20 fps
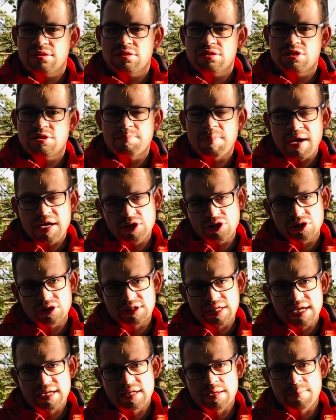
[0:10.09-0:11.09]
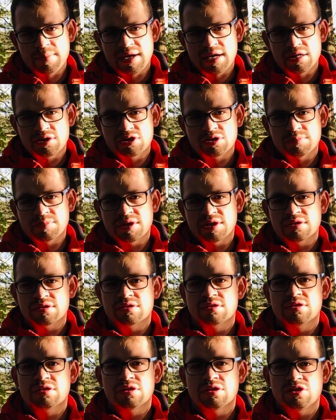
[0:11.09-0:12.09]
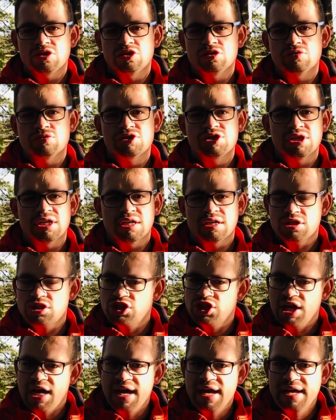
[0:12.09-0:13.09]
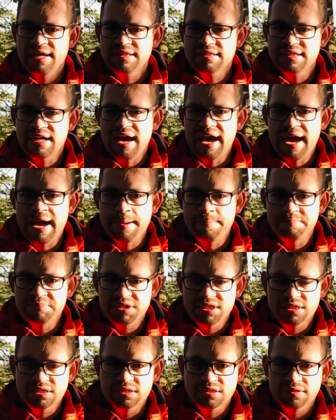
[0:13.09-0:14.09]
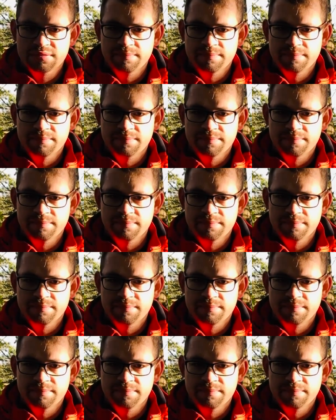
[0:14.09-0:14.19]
spatial data management using GIS apps.